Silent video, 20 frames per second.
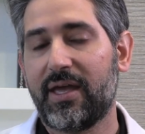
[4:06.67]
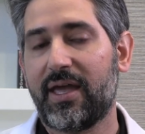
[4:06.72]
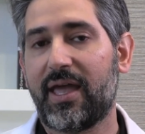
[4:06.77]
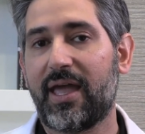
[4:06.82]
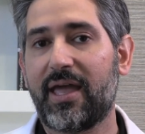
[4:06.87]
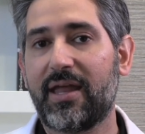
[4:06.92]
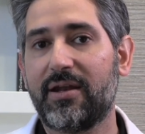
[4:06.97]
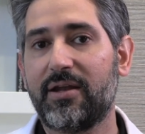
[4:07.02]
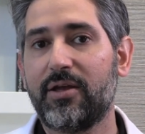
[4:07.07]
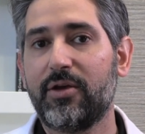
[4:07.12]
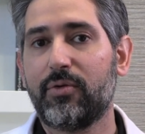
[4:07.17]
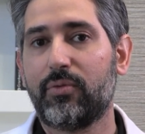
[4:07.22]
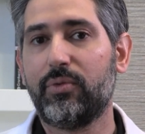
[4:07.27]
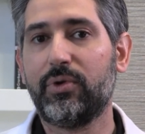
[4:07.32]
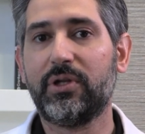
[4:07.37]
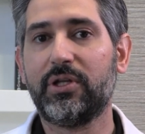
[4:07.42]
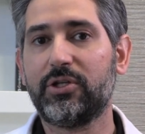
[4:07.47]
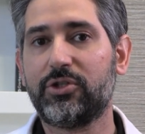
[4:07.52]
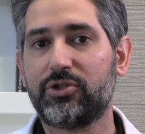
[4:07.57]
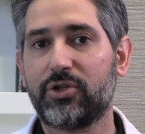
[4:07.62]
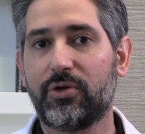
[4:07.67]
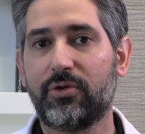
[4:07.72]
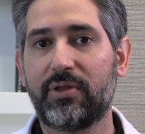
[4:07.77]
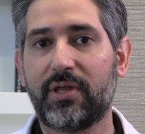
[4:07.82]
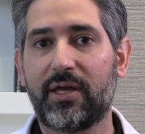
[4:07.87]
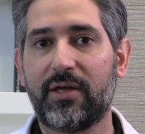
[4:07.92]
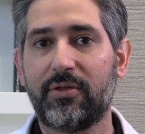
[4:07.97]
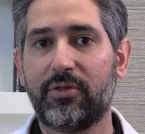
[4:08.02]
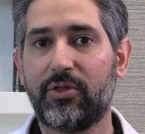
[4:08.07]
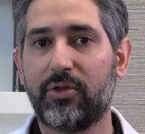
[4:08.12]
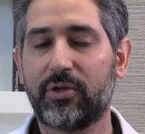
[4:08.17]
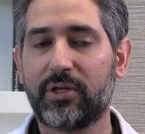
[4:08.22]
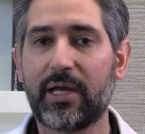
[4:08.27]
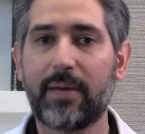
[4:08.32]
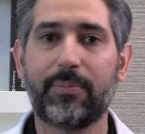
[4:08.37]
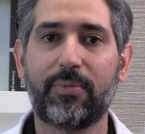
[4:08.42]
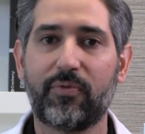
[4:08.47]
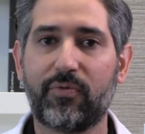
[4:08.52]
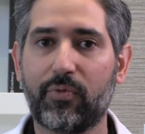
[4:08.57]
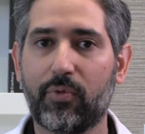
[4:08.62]
and really show that the
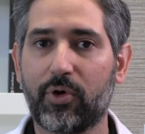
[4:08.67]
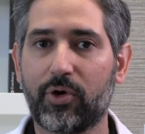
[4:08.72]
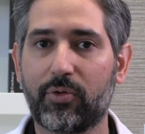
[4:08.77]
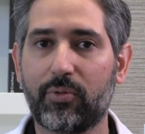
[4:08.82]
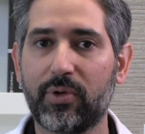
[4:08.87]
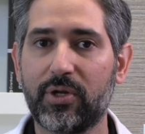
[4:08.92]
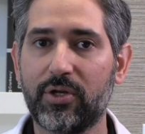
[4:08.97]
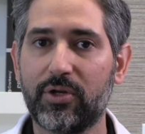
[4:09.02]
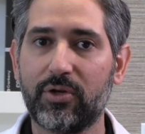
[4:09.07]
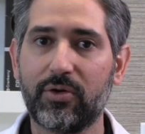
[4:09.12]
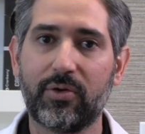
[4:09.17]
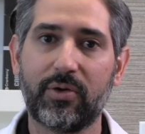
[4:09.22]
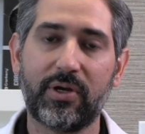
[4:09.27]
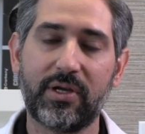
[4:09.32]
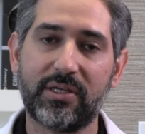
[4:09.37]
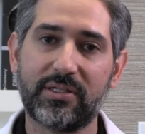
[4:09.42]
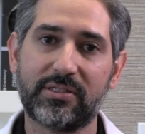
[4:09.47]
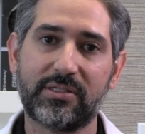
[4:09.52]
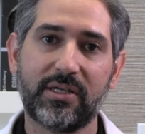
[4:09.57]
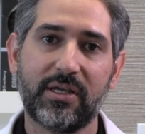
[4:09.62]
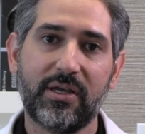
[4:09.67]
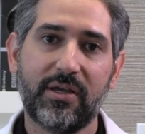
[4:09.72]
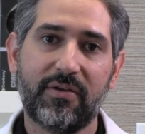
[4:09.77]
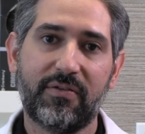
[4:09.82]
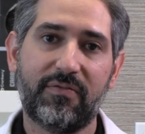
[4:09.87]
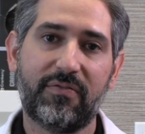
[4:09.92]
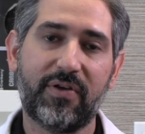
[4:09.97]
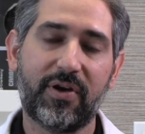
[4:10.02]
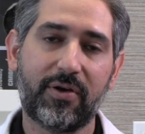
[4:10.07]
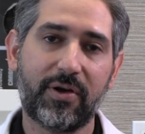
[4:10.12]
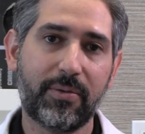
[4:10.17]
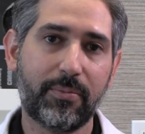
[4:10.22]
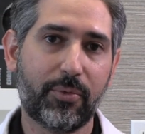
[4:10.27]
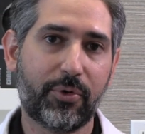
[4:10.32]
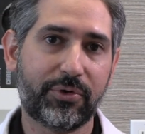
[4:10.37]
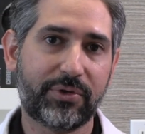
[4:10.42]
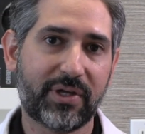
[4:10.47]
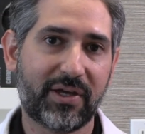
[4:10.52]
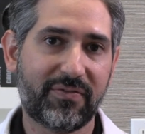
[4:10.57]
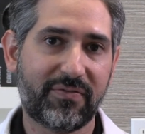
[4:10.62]
type of work we do is very
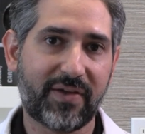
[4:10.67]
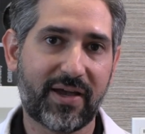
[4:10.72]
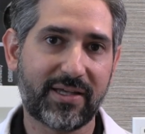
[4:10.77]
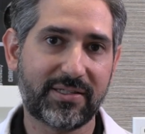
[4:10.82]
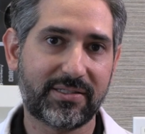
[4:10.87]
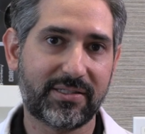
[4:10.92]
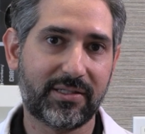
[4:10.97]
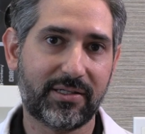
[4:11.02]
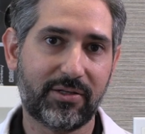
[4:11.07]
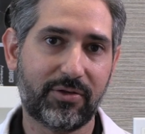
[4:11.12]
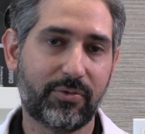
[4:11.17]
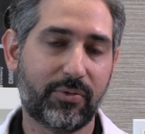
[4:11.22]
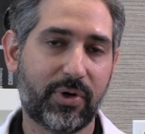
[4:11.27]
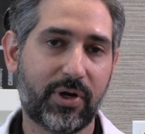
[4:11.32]
multifaceted,